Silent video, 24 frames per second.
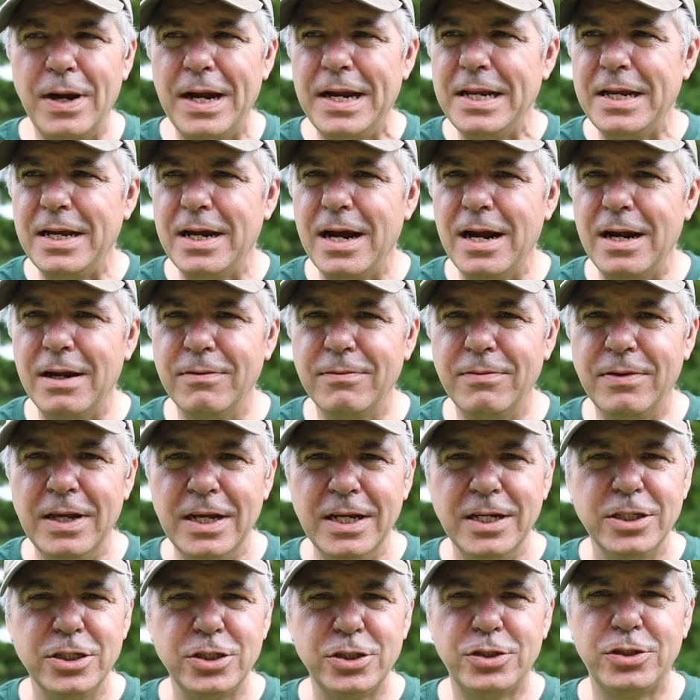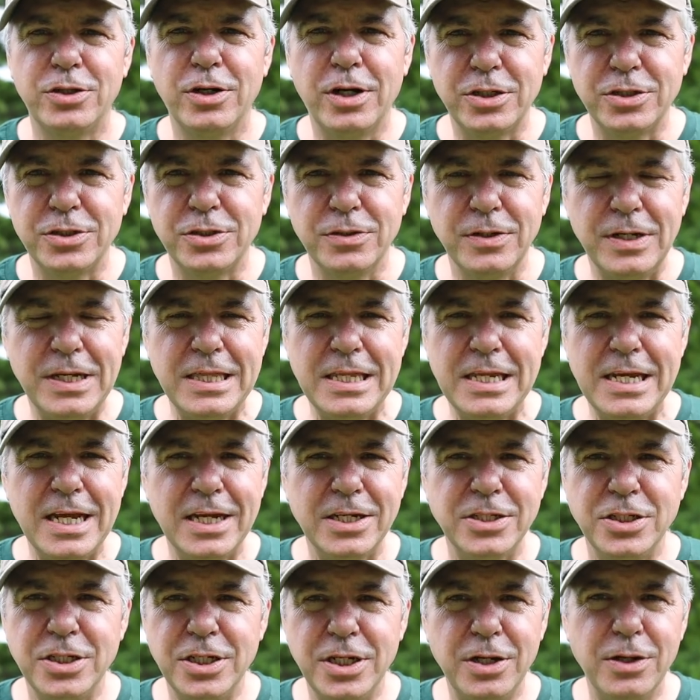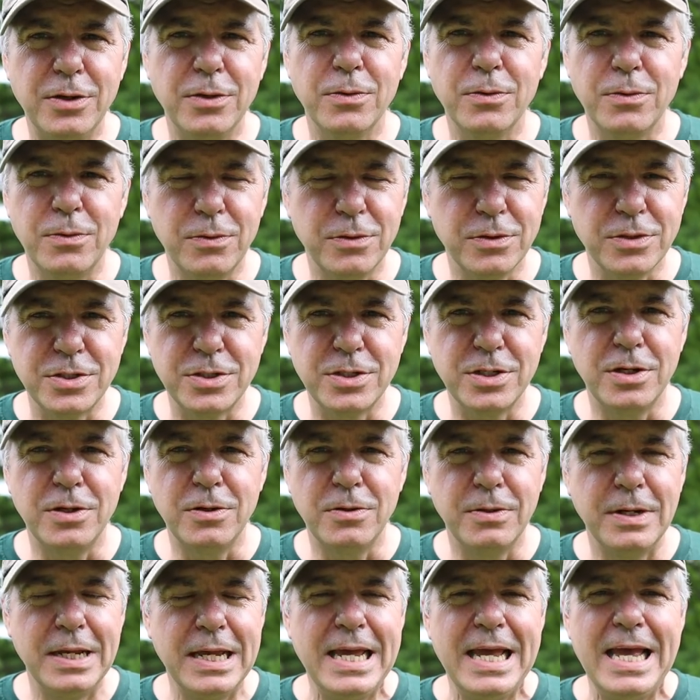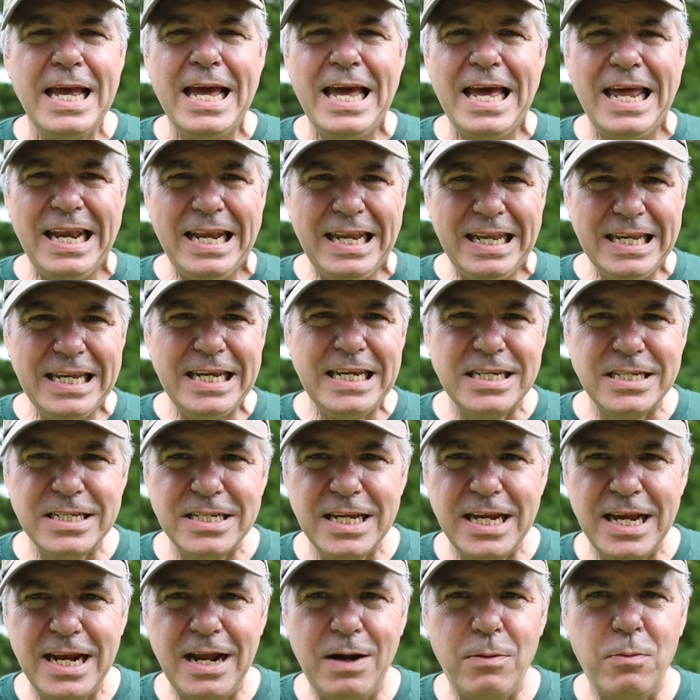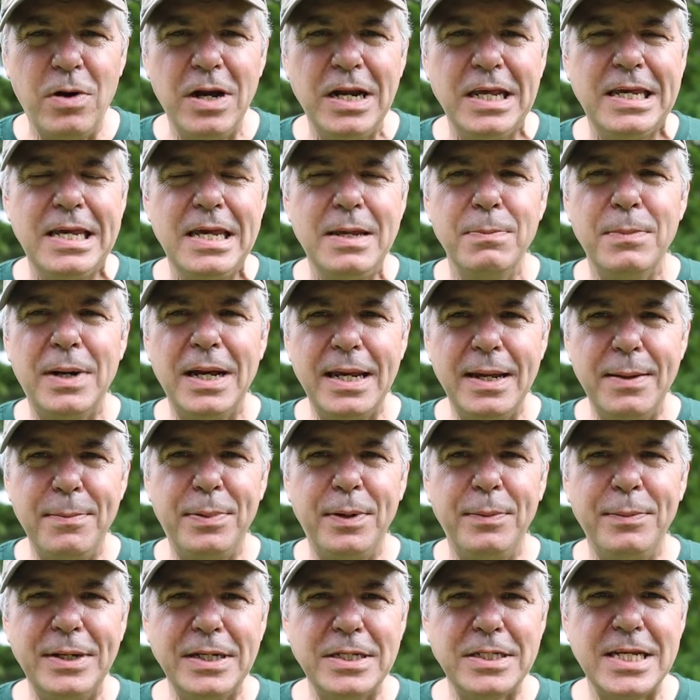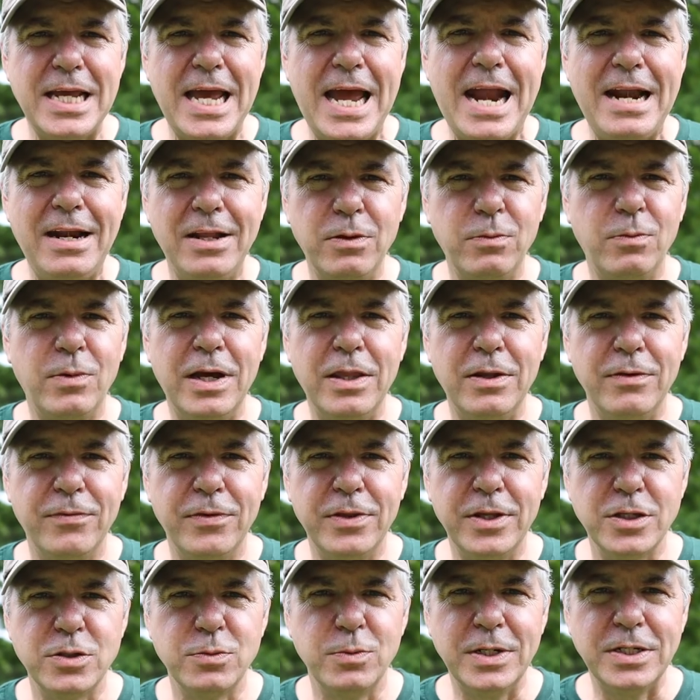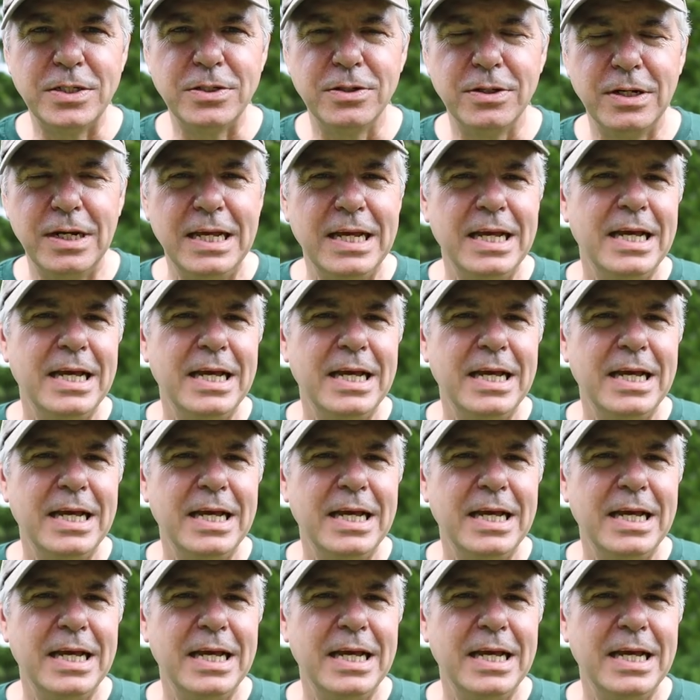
any kind of structure in the next year or so at least. And I wanna keep my implements out of the weather for this winter.